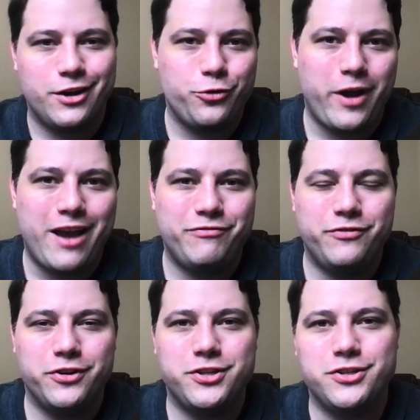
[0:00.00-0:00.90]
Craft
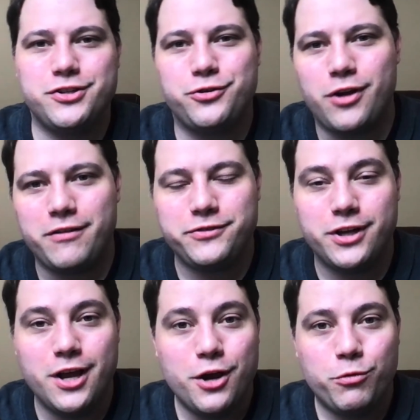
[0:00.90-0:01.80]
versus Cruft
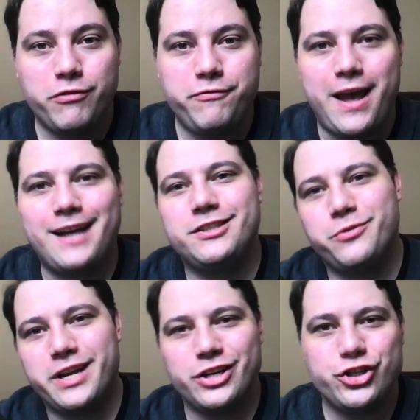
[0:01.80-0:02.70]

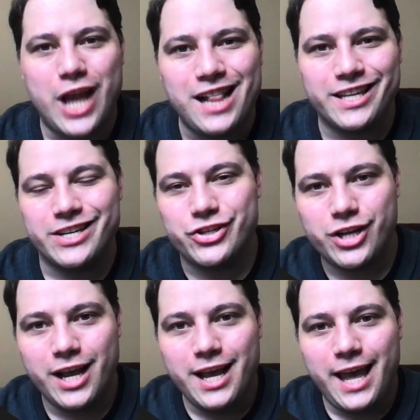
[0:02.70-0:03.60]
refactoring challenge.